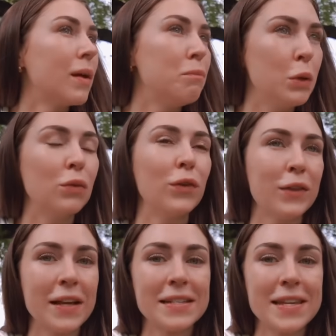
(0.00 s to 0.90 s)
beautiful
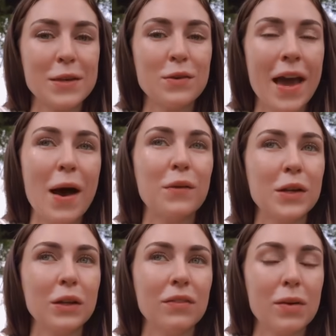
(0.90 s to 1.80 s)
things that you get when
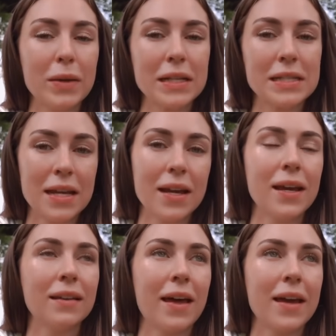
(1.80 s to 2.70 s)
you live in a big
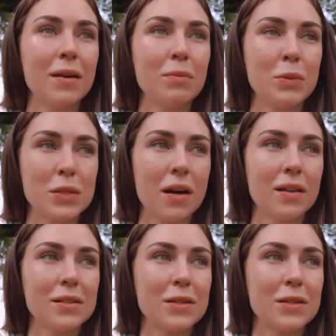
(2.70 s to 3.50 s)
city like Busan.